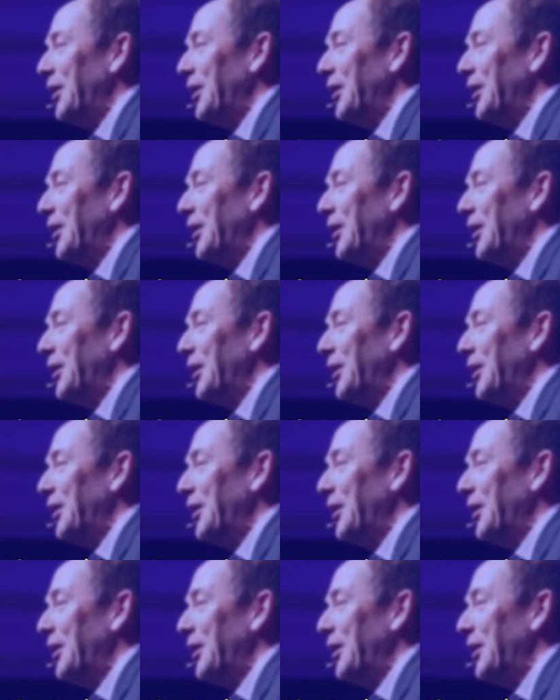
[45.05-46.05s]

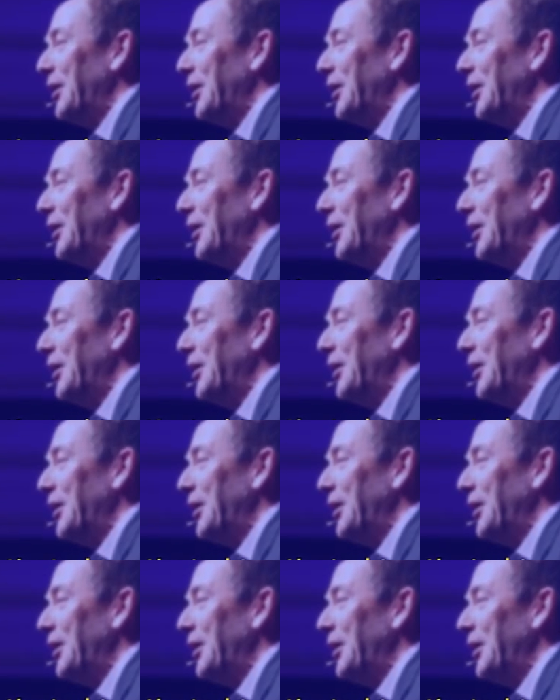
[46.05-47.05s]

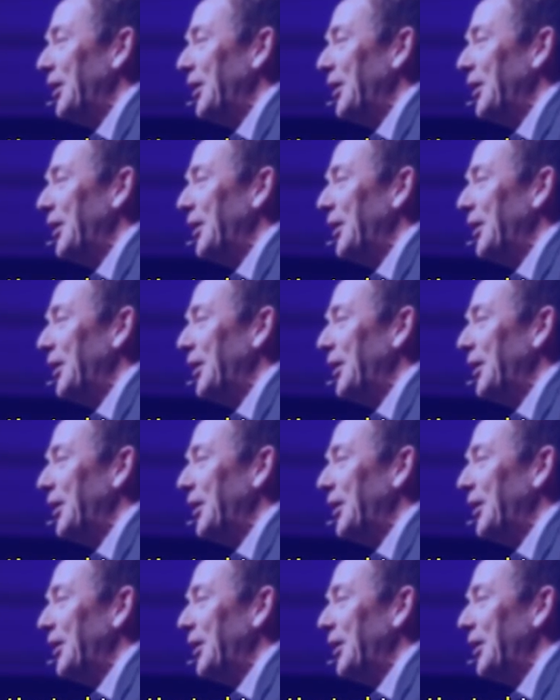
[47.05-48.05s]

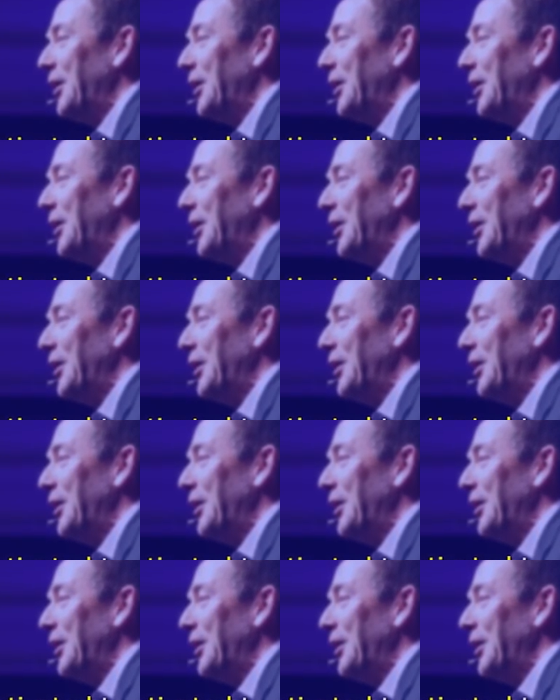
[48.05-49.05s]

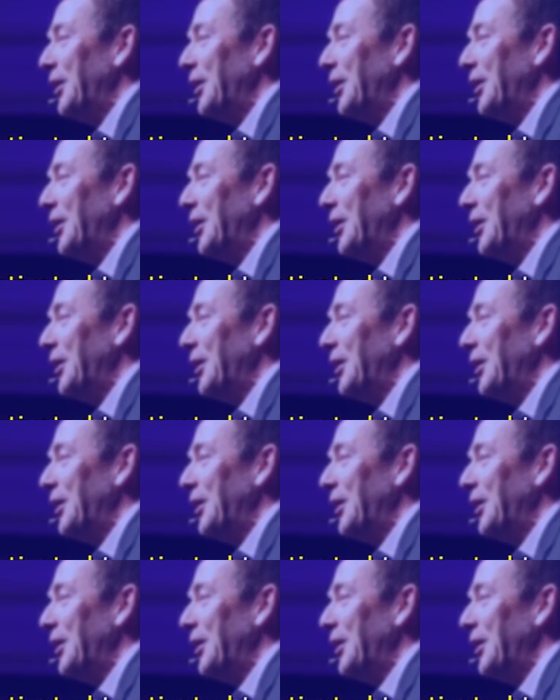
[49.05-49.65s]
Nobody speaks.